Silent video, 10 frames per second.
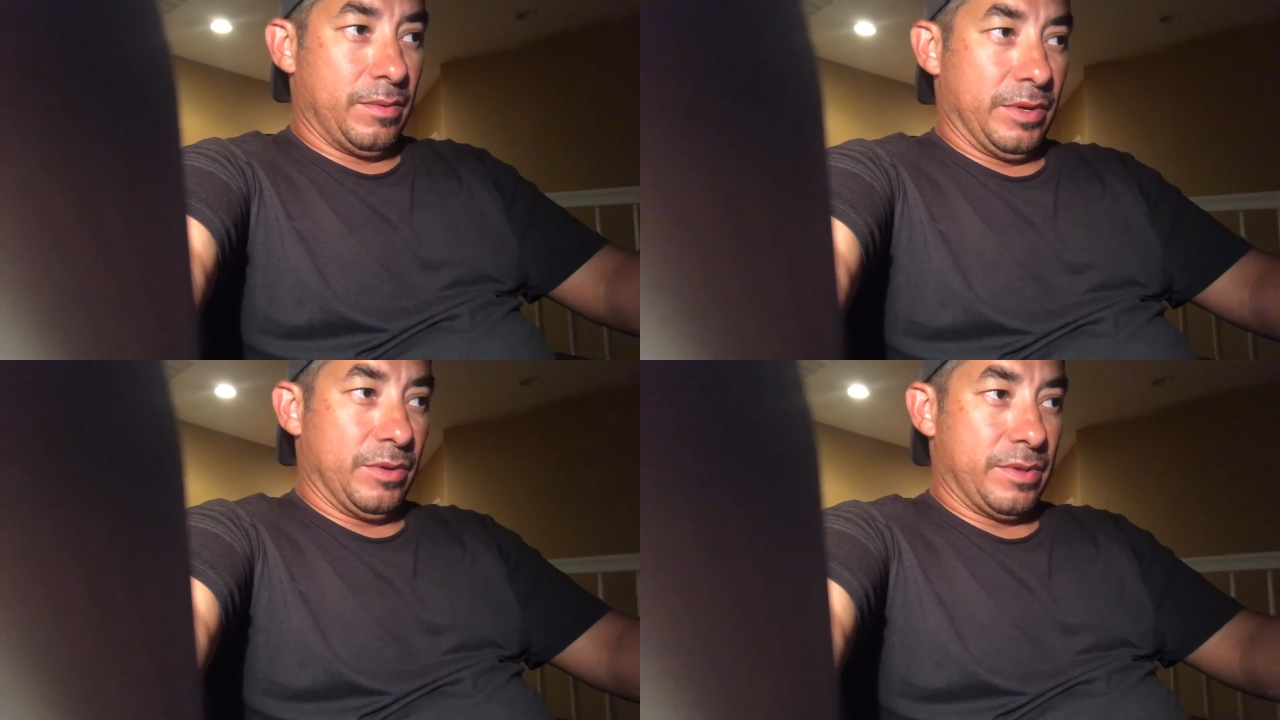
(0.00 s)

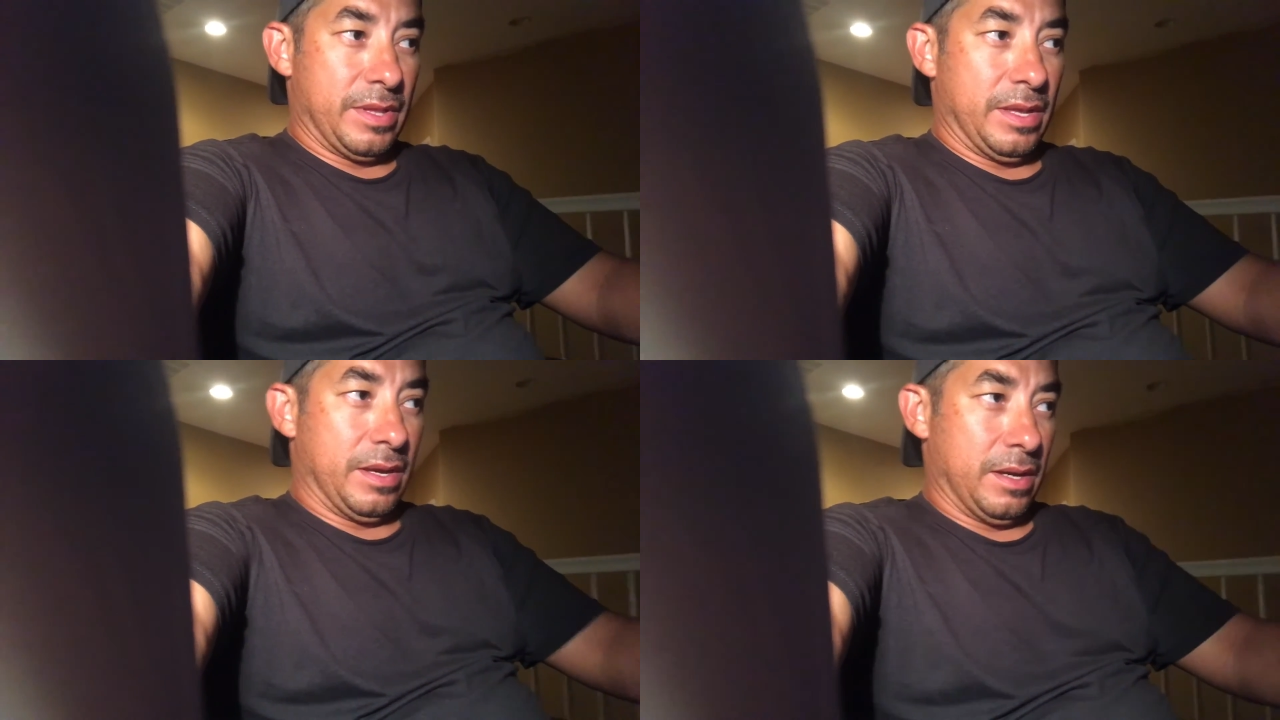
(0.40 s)
We use
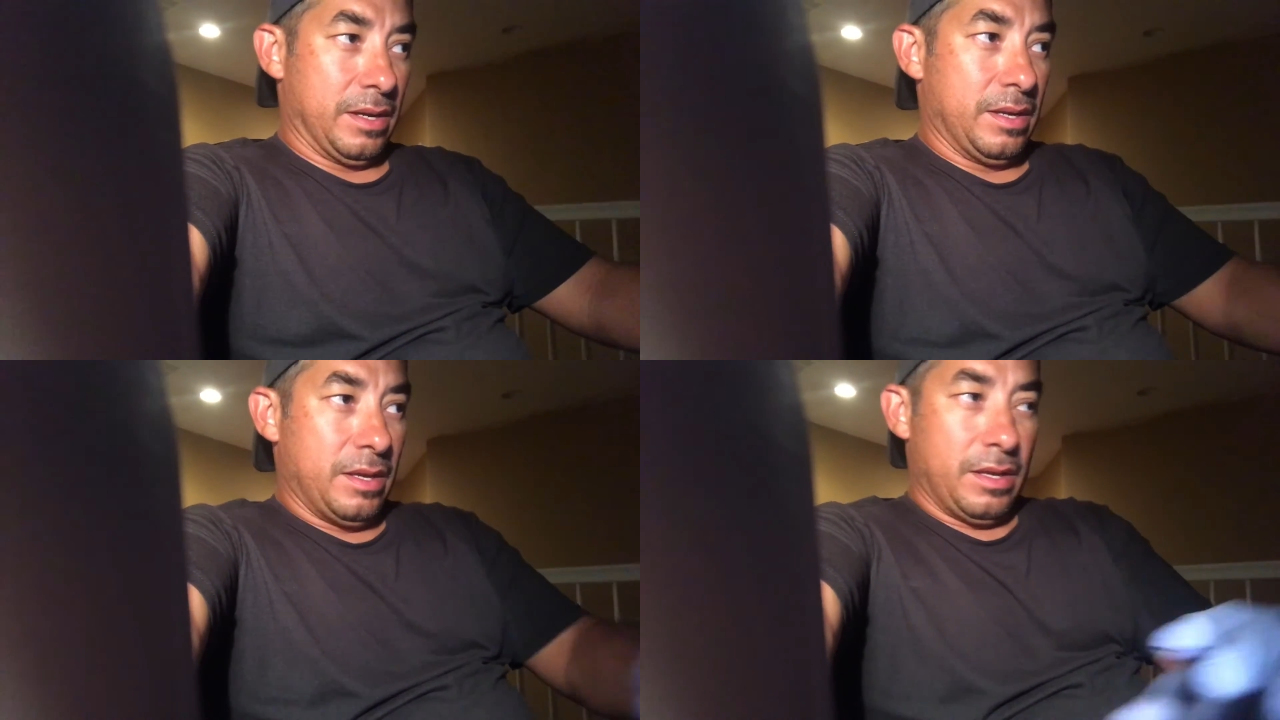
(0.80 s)
the
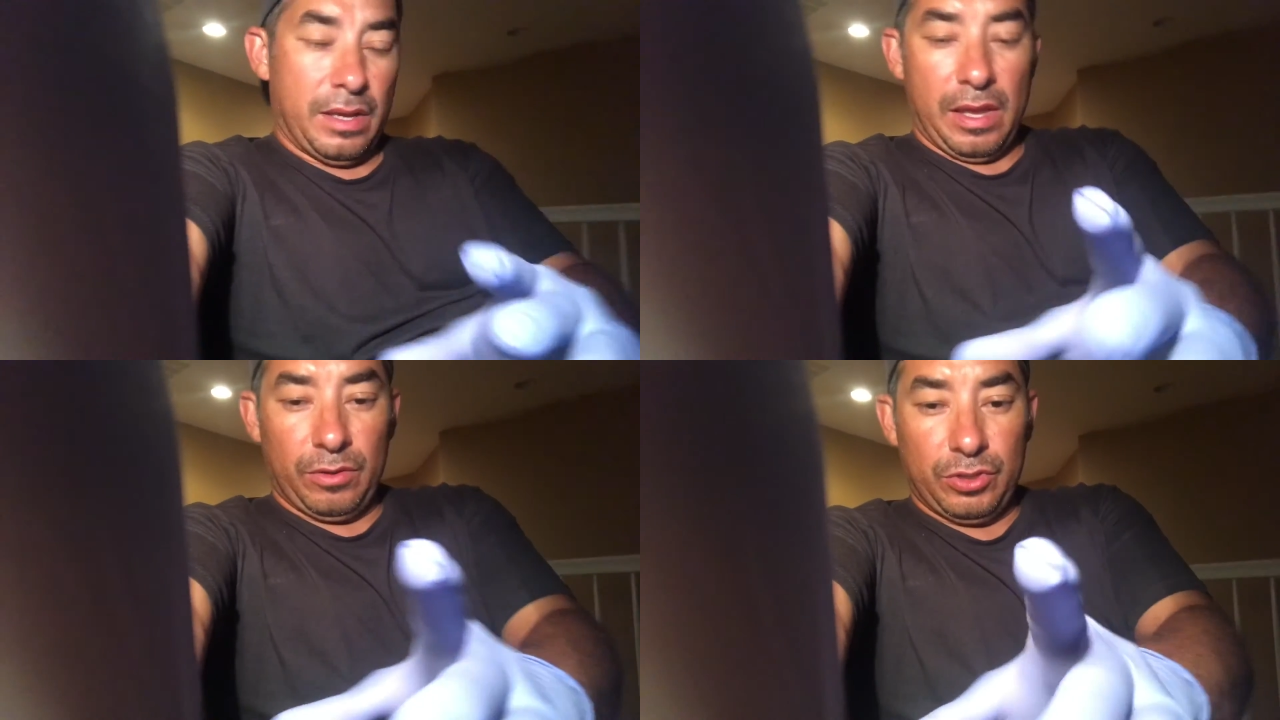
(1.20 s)

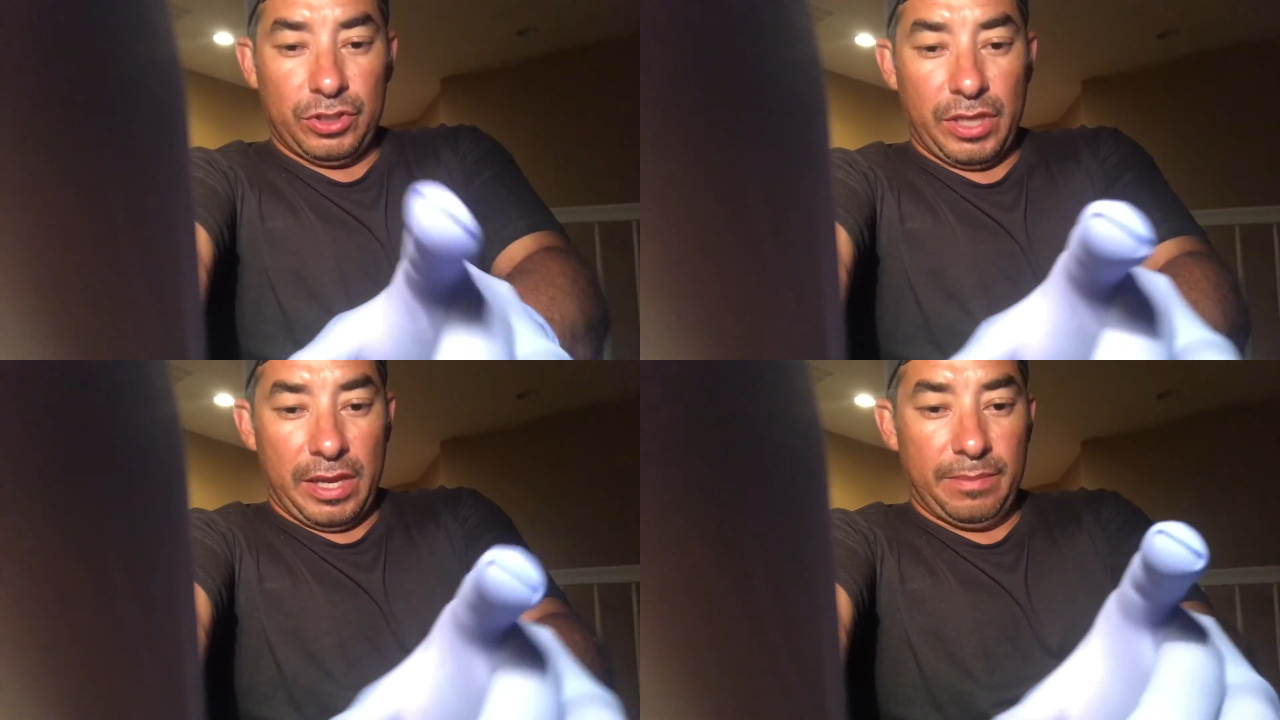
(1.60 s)

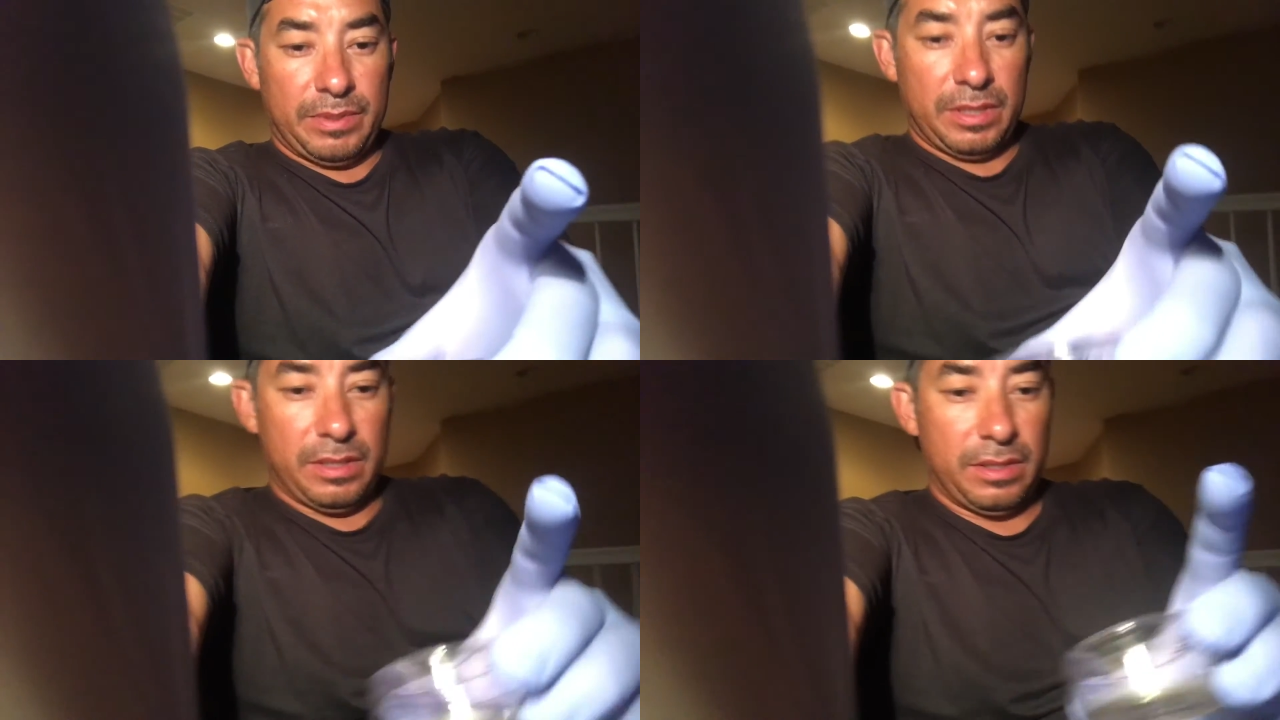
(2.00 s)
L-shaped